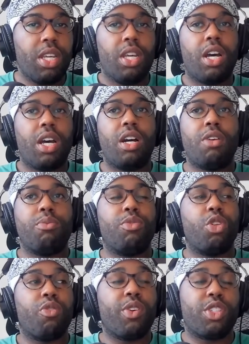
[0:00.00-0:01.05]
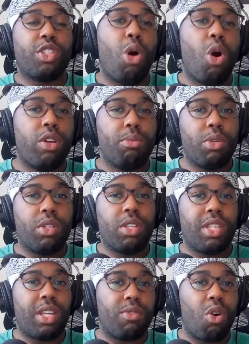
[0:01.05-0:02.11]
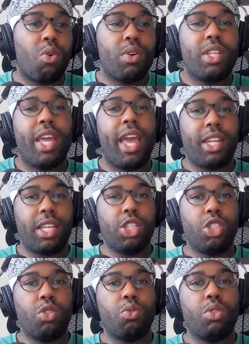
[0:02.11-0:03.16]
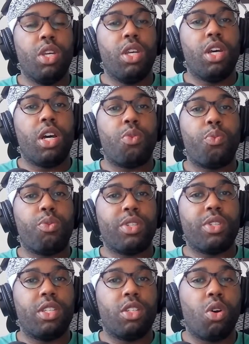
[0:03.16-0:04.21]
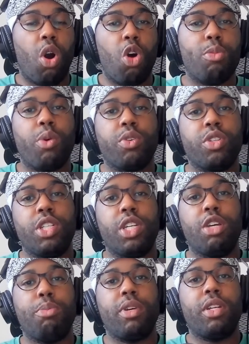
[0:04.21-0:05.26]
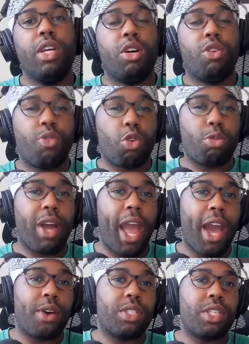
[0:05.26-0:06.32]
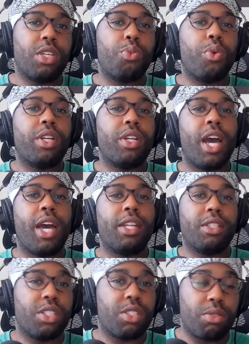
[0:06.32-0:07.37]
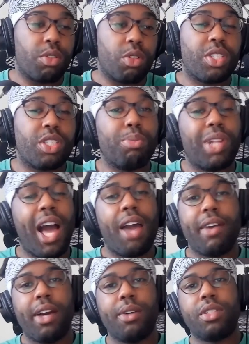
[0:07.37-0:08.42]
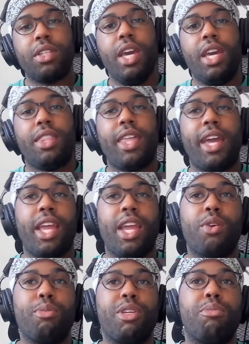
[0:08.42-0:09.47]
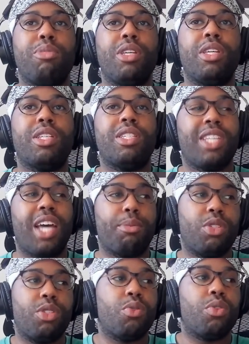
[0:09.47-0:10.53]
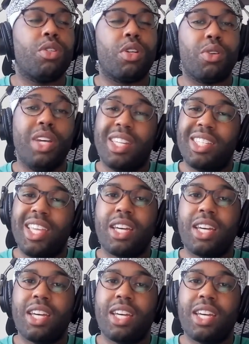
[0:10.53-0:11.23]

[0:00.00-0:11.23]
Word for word: uh, you know, very small communities that have already had issues uh, with, you know, home ownership and affordable housing and whatnot, and just, you know, the supply of housing, that Airbnb, it's time to, you know, take a